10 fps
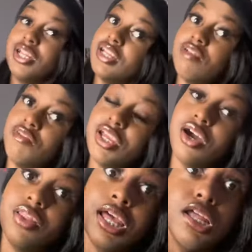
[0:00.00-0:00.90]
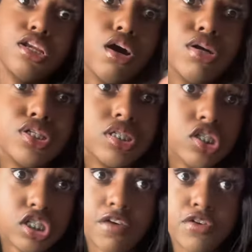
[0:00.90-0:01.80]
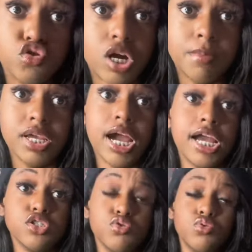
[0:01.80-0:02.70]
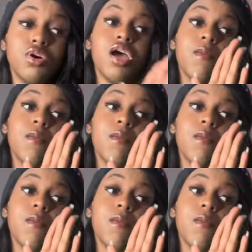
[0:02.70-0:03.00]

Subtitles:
the end of the video that don't indulge yourself in drama in high school,